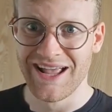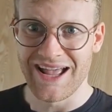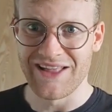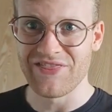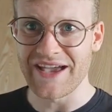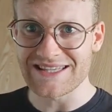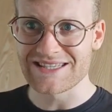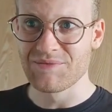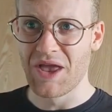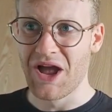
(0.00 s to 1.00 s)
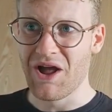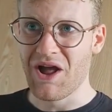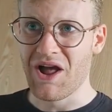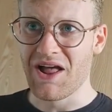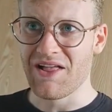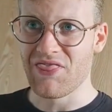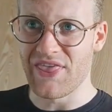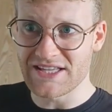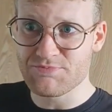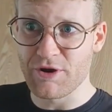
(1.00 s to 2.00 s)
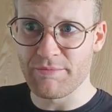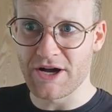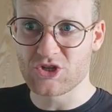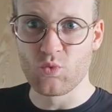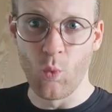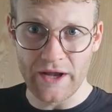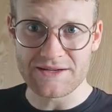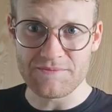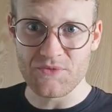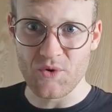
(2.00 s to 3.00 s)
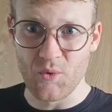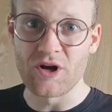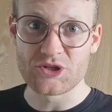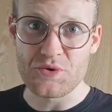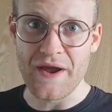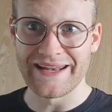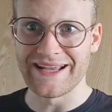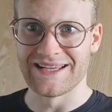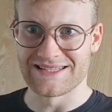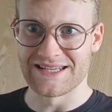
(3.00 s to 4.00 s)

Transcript: And that's that's pretty much what what trading is.